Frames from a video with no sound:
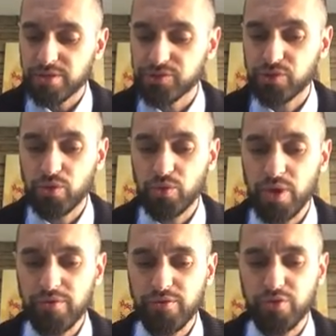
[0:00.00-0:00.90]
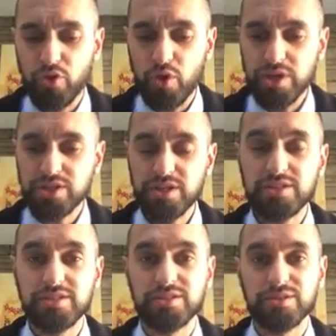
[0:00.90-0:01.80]
So we have a few
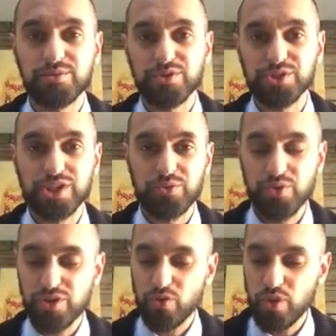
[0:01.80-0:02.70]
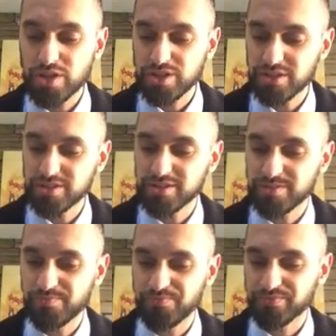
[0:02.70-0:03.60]
questions. We'll start with
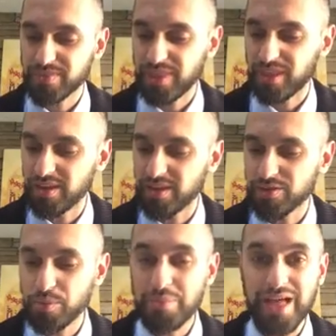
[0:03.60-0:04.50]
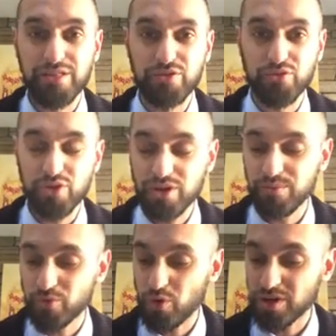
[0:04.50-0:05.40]
questions, the path to
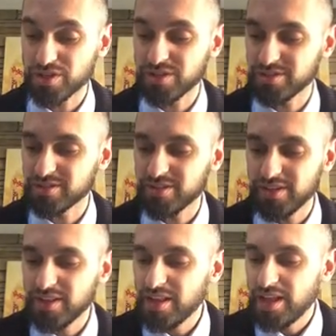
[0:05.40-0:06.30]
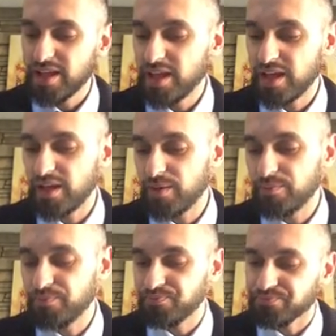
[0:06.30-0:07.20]
freedom questions.
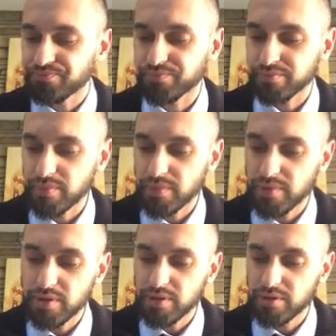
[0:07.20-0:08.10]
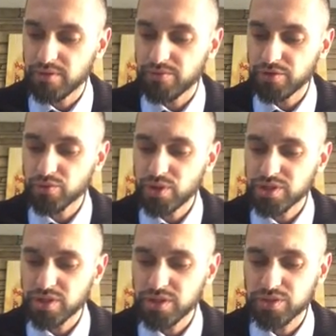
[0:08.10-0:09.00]
First
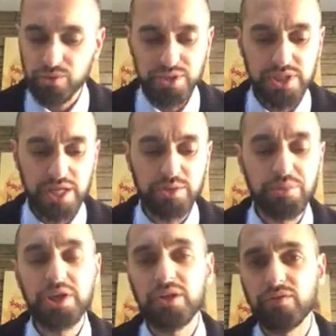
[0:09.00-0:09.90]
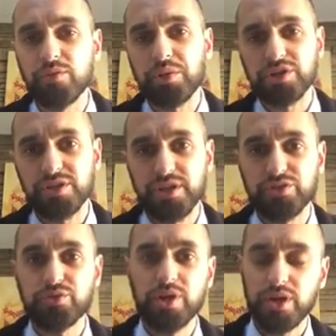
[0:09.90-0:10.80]
question is, we see at the beginning of the Parasha
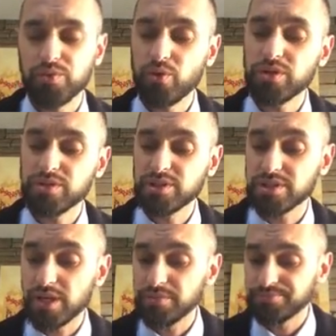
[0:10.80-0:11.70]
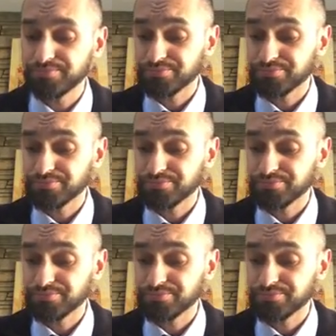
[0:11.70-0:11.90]
Tazria, what does it say?